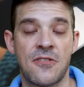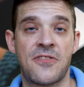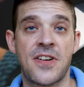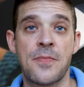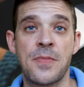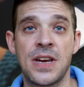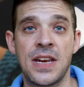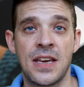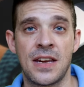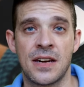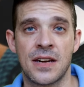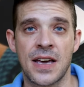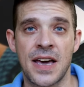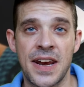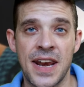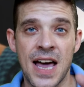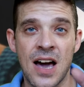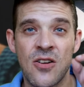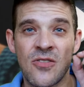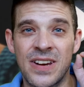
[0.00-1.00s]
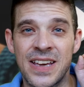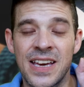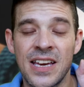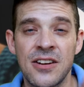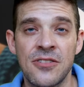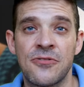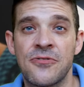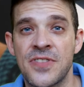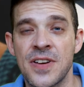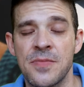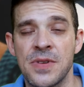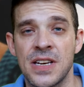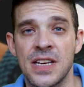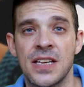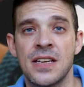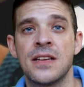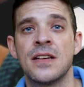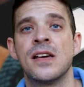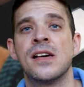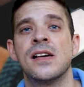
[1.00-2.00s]
Feminin, a noun in
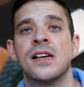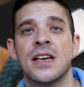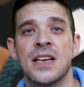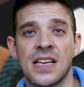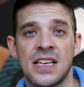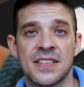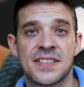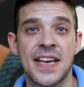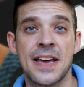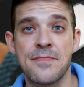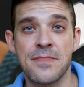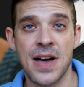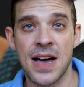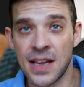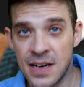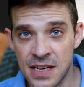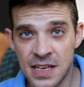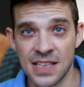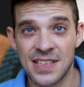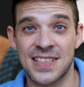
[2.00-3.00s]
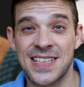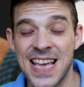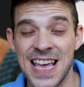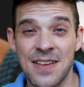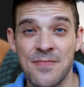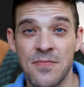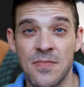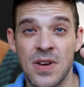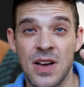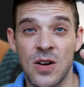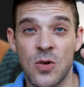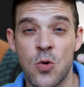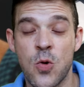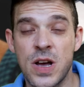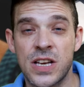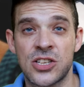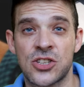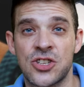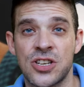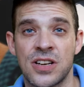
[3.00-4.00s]
feminin. Same man, same
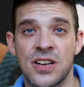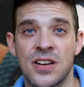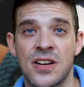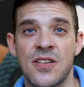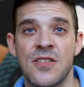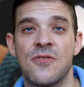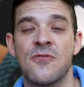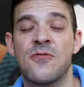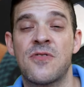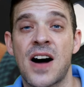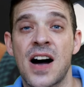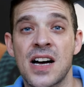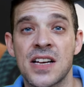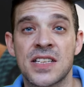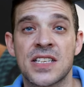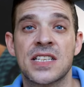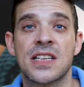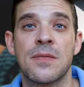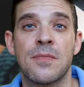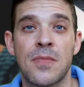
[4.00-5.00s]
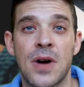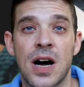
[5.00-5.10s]
question. Was